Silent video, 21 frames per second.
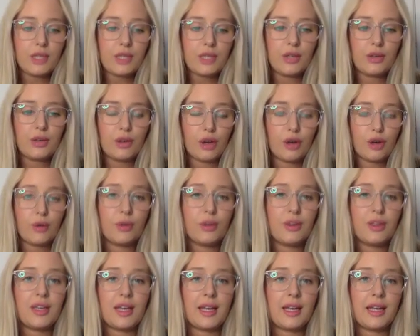know who
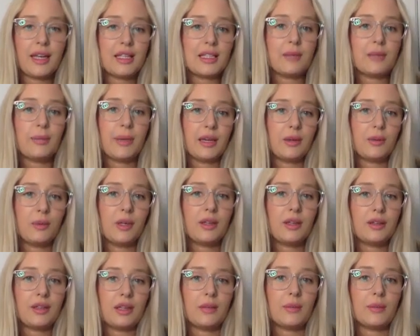you're getting into bed with
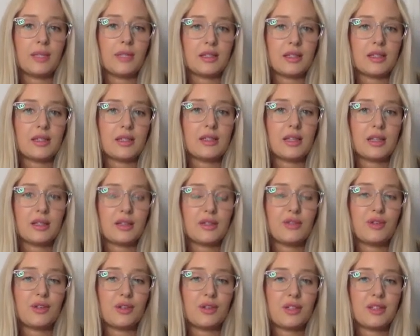in a business sense, of
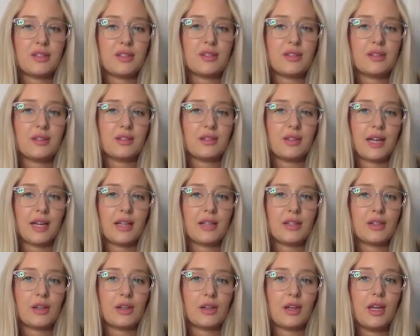course. All right.
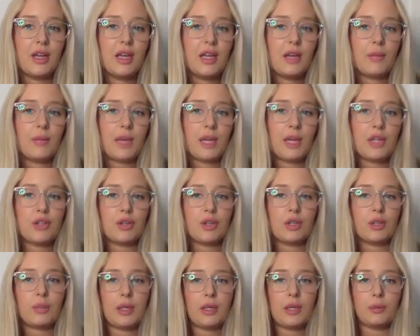So make sure
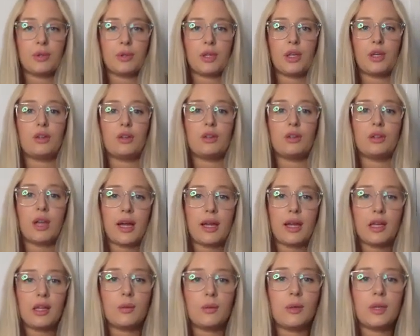the people that you're
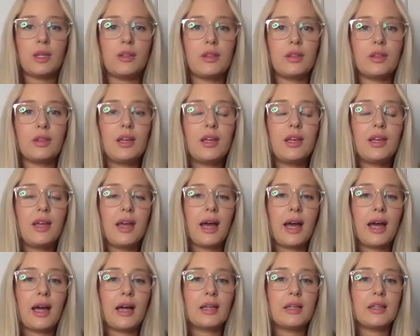aligning with
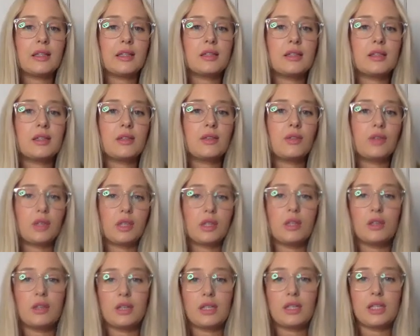has really
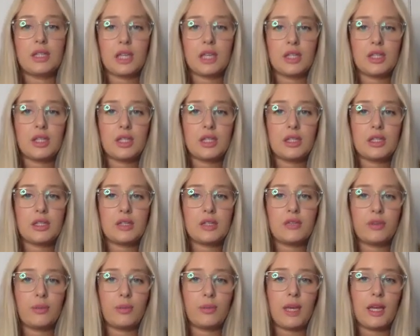good intentions.
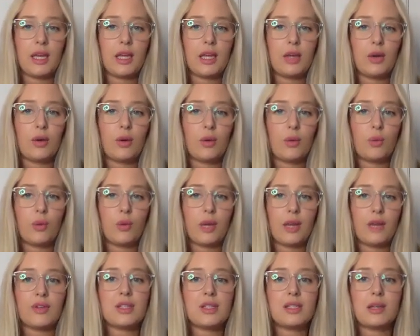For me,
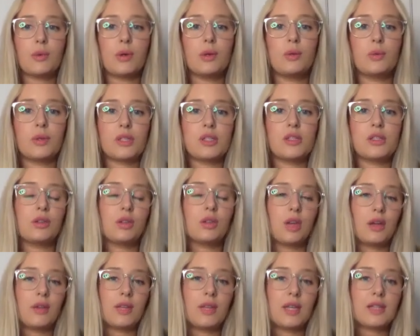whenever someone wants to
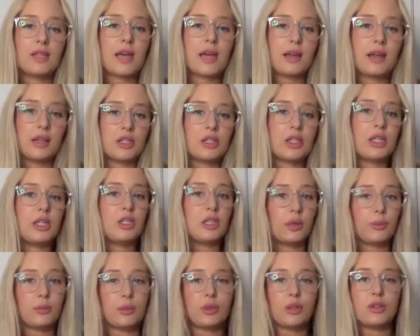learn this, I literally
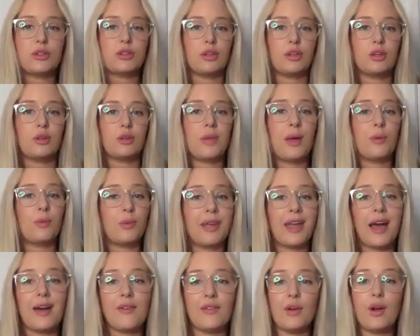jump on a Zoom and we
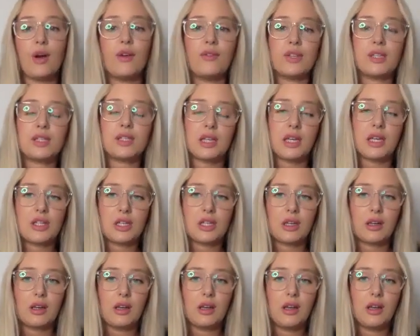have a
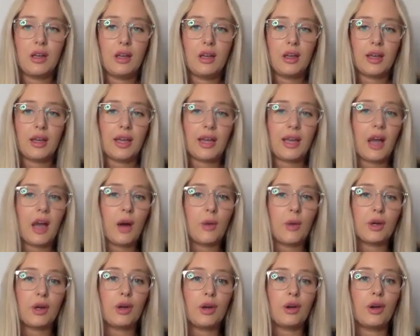conversation. Okay. I
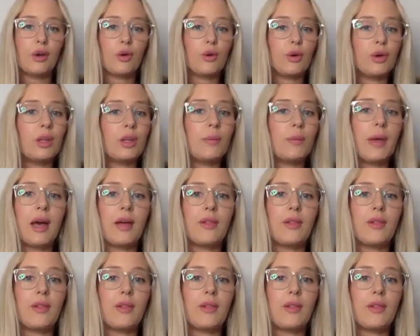want to know all about,